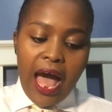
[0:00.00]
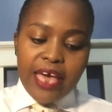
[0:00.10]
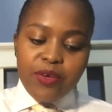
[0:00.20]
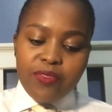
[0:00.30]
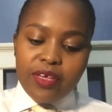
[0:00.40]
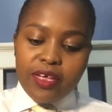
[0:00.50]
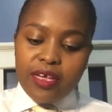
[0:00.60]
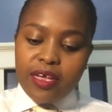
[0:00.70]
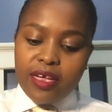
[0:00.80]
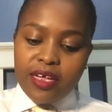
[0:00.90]
Are you
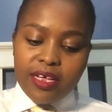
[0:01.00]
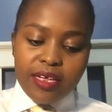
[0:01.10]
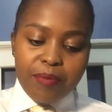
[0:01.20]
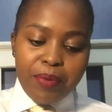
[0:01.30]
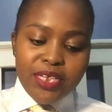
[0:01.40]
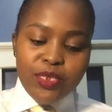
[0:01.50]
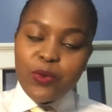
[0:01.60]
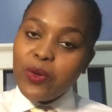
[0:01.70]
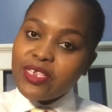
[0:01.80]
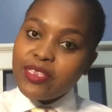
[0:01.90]
the
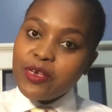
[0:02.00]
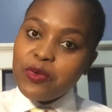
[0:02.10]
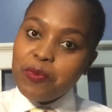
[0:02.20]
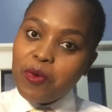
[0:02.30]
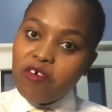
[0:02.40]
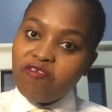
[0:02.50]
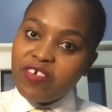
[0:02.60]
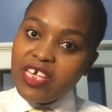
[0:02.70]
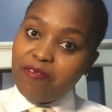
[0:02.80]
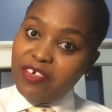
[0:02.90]
person who is in the group
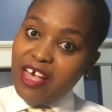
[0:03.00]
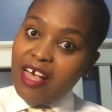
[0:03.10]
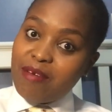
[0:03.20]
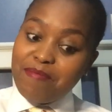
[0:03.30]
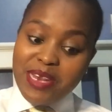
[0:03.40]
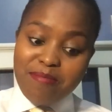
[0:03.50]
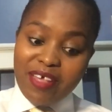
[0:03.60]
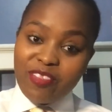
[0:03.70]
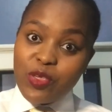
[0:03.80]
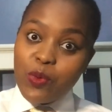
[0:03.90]
of ikifika
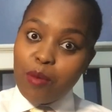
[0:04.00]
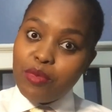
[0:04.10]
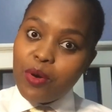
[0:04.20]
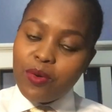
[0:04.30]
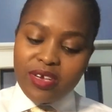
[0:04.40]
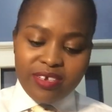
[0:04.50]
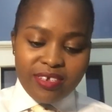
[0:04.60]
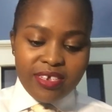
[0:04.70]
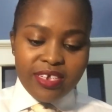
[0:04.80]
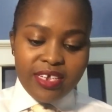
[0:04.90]
mid-month, you are broke?
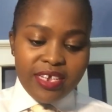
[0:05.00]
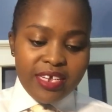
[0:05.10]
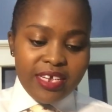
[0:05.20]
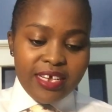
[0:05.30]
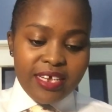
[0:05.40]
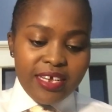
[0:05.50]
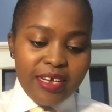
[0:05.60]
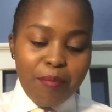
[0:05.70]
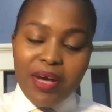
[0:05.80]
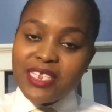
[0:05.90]

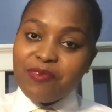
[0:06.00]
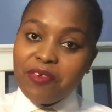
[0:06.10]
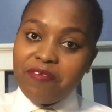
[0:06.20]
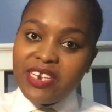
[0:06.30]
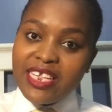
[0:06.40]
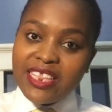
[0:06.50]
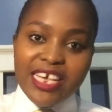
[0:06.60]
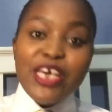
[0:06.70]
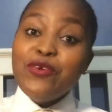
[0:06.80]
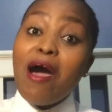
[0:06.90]
Past 15th,
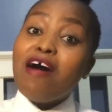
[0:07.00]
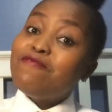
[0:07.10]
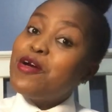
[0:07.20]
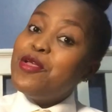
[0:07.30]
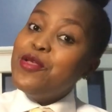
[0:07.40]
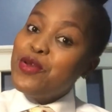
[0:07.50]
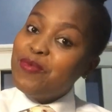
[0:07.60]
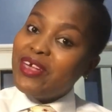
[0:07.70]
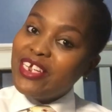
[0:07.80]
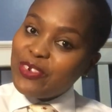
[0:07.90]
you have
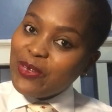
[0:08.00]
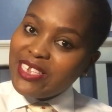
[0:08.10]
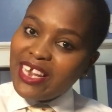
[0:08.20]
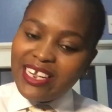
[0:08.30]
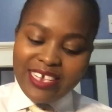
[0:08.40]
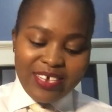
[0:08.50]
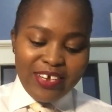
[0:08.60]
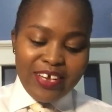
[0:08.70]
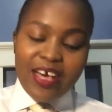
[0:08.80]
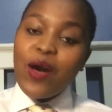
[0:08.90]
no money totally?
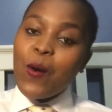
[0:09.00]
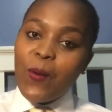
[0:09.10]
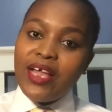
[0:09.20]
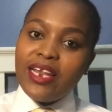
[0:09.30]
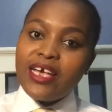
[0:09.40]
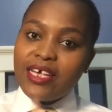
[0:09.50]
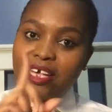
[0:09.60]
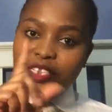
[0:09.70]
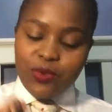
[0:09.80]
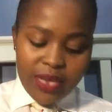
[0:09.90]
Well,
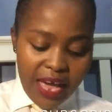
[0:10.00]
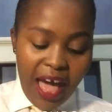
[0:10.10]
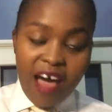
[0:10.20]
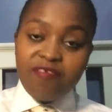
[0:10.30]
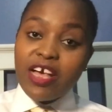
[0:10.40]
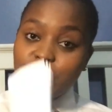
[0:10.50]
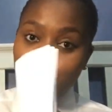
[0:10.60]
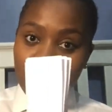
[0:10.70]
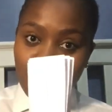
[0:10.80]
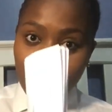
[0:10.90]
today I have a
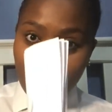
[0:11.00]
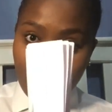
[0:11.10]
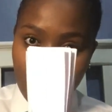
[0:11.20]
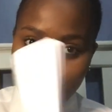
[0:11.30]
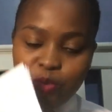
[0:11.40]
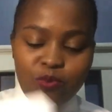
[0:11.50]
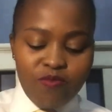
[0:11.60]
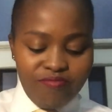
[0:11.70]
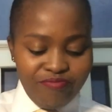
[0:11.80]
solution for you.